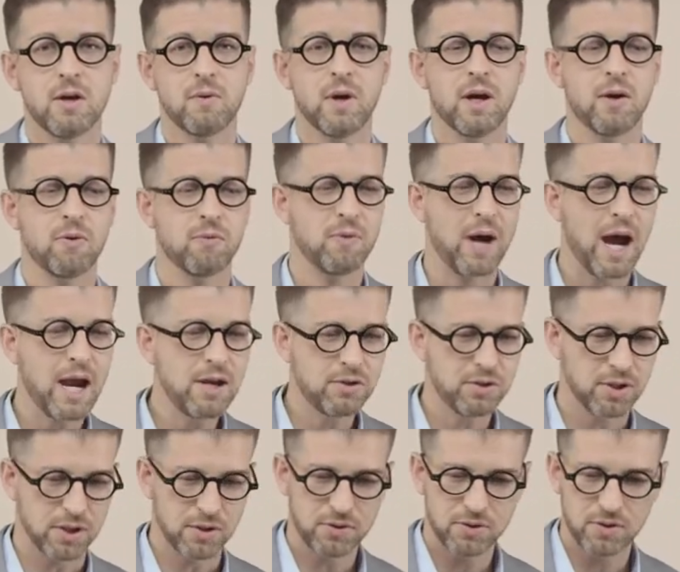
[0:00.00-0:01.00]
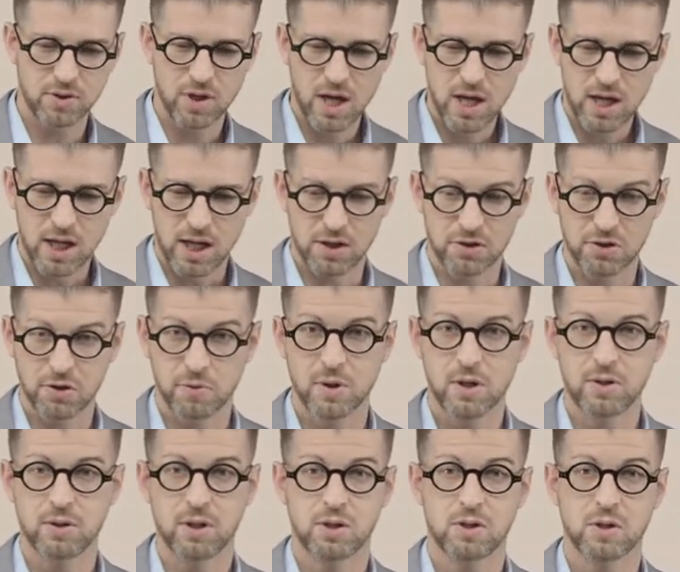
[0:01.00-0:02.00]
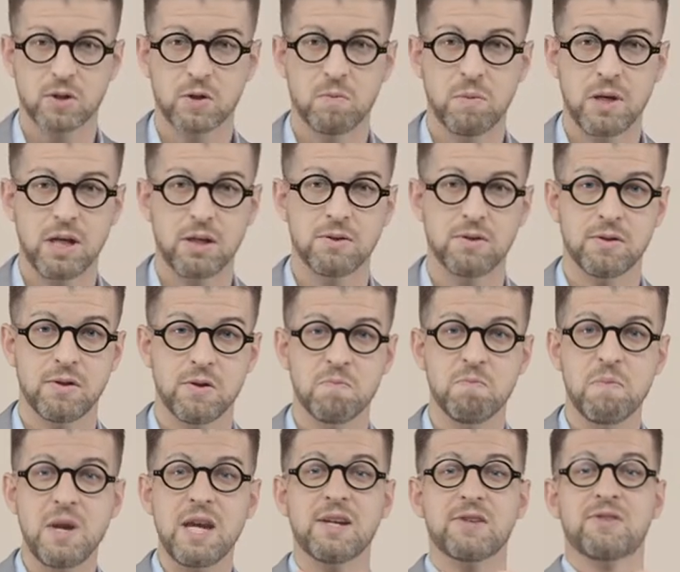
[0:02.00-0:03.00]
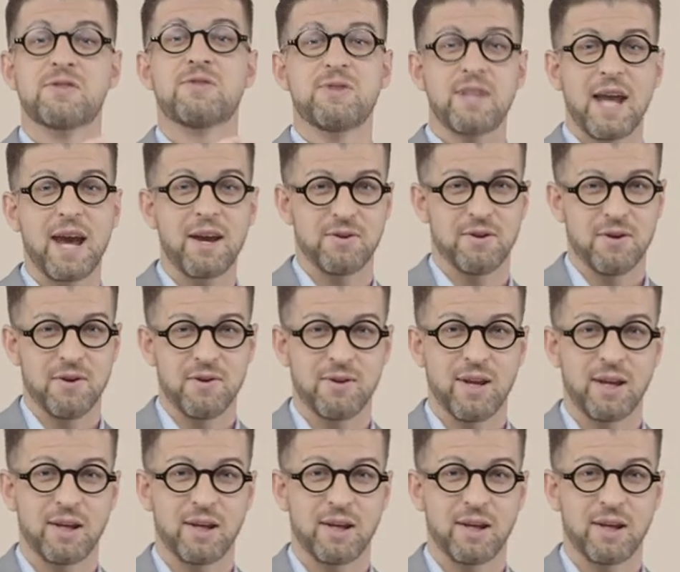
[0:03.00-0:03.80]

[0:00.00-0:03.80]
Well, righteous is a word that just means you meet a standard.